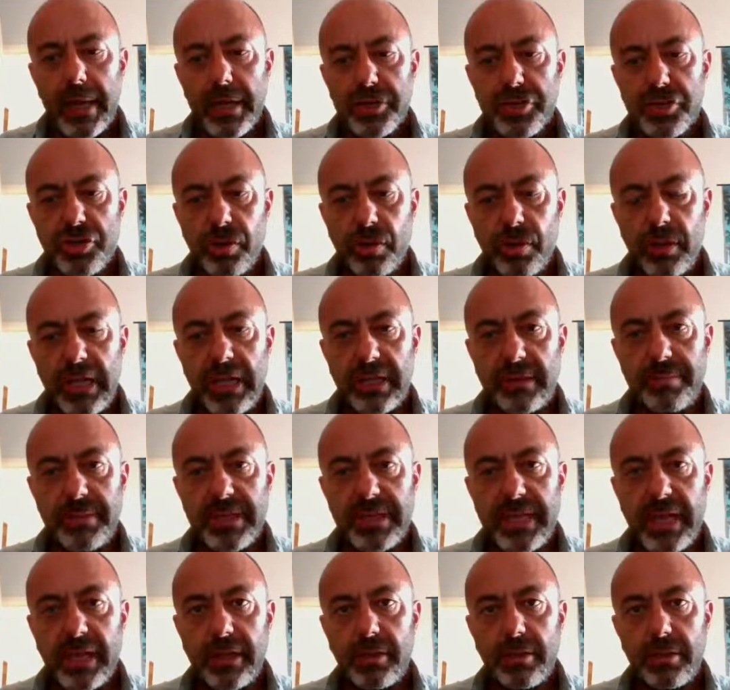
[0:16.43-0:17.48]
So let me
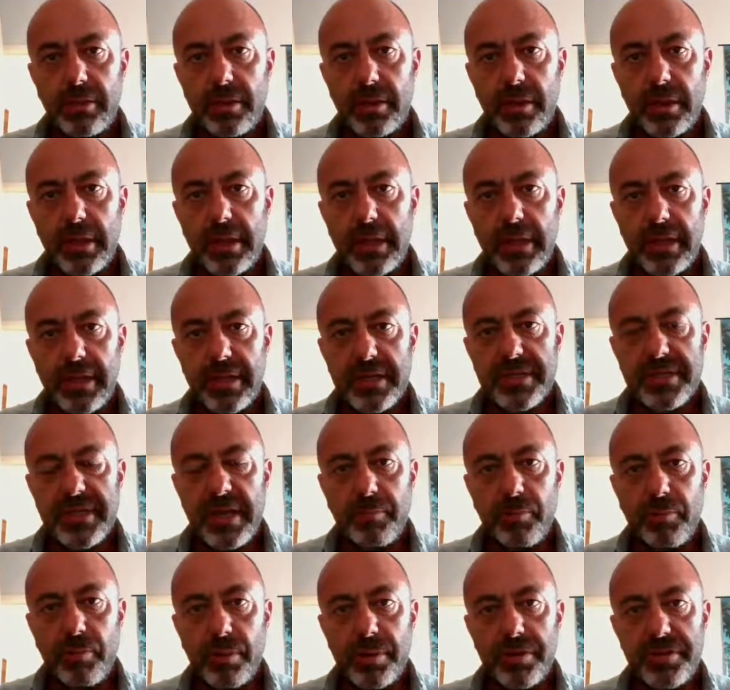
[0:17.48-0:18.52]
tell you
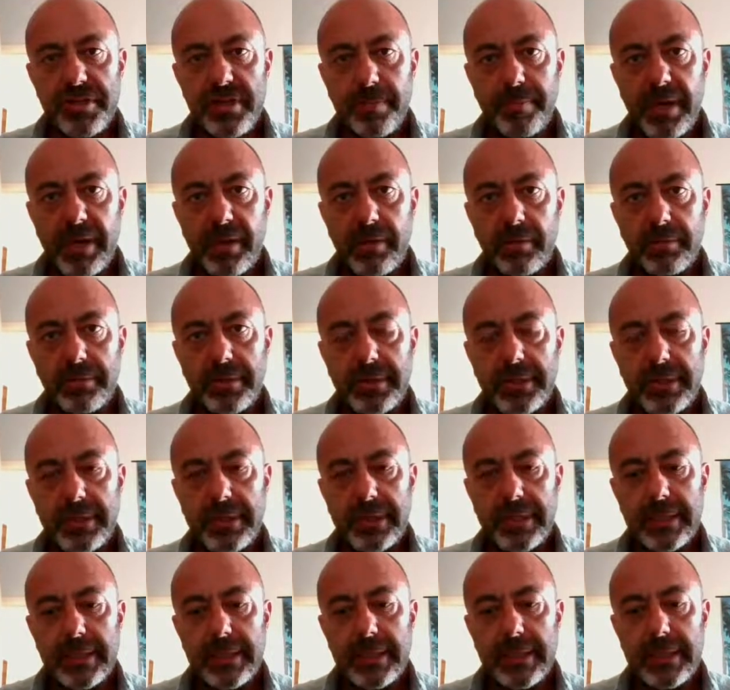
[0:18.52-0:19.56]
some words about
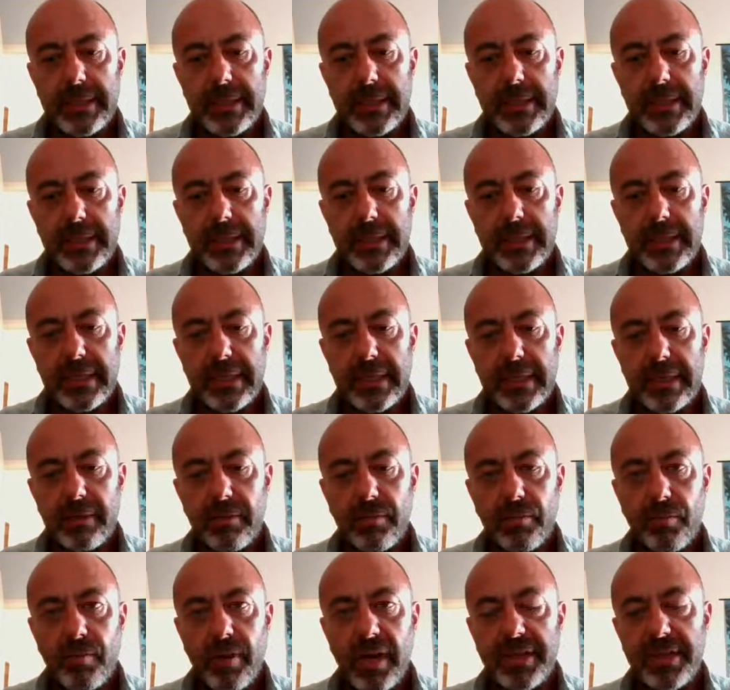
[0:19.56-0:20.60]

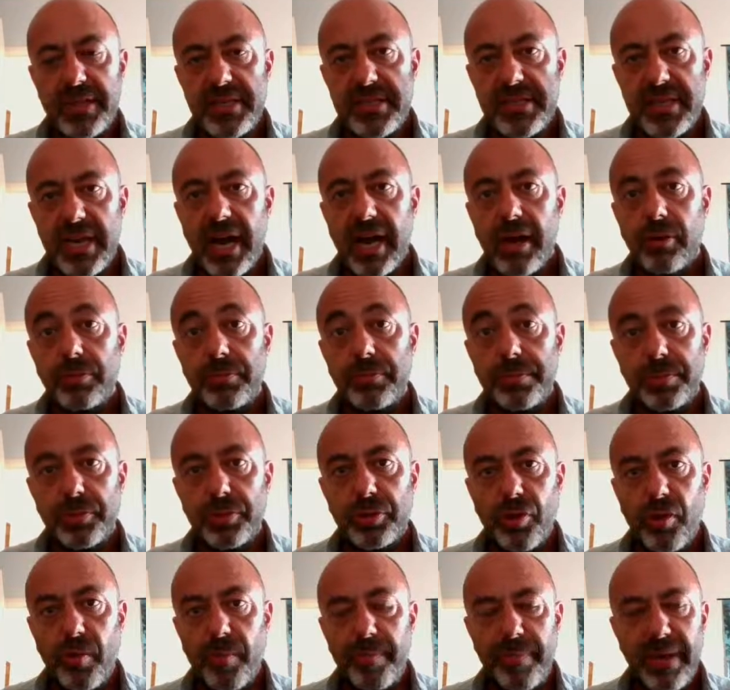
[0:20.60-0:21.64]
what is
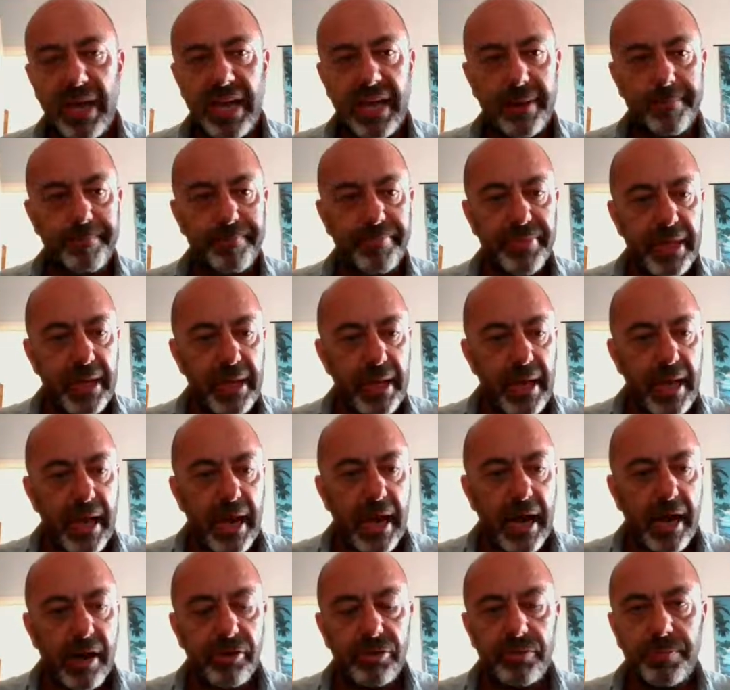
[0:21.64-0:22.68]
output compare.
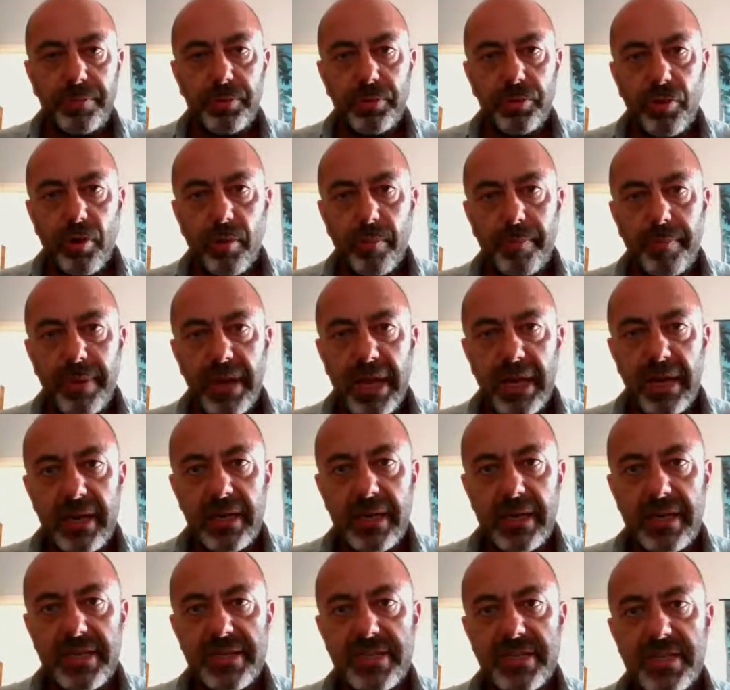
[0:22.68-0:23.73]
Output compare
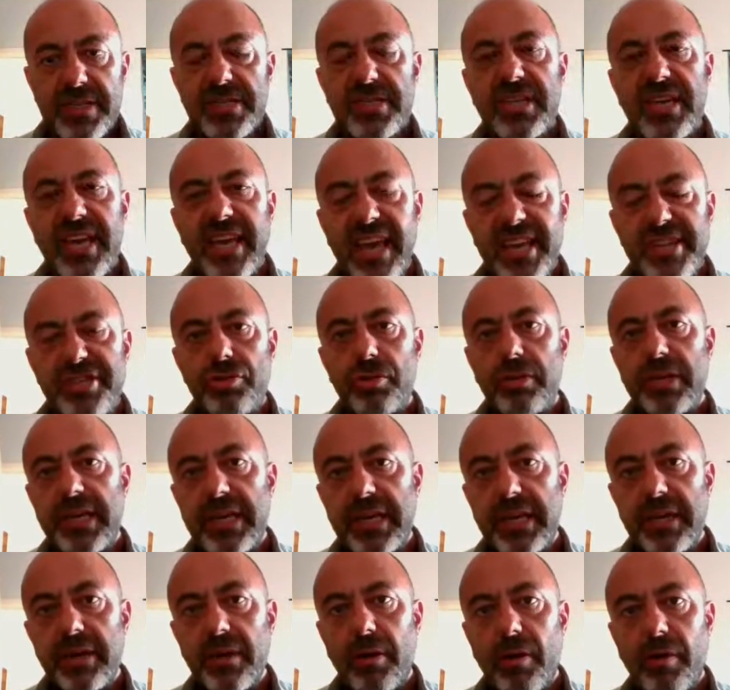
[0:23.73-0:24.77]
is the
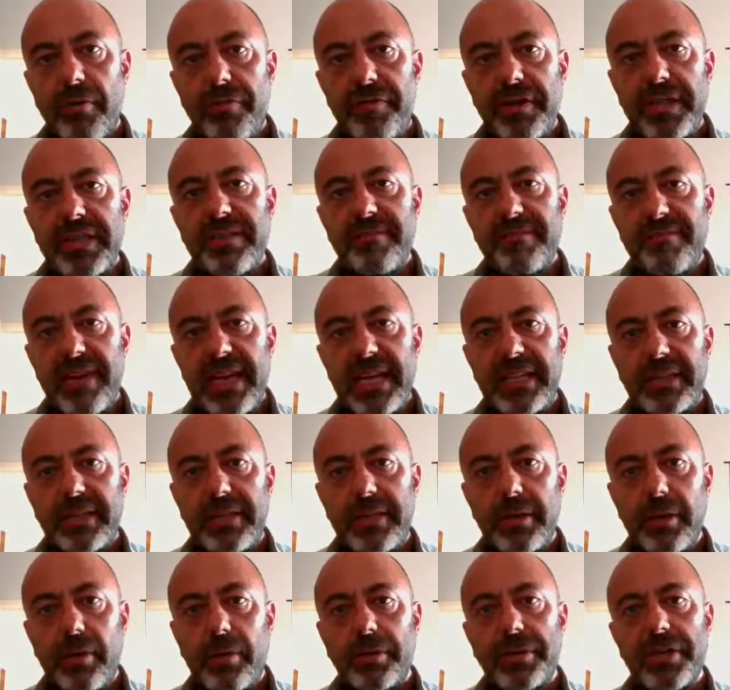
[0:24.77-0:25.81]
scheduling of an event
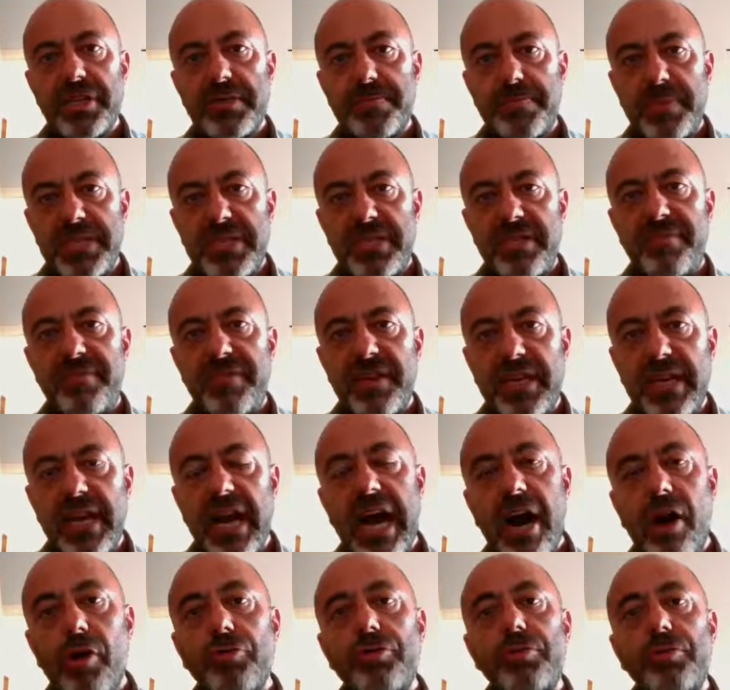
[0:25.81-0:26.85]
on a specific
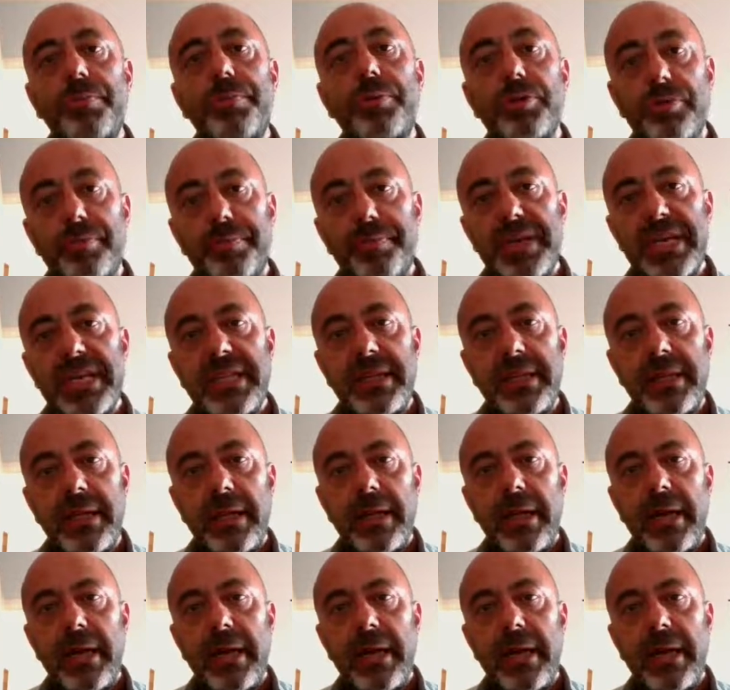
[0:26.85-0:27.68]
output pin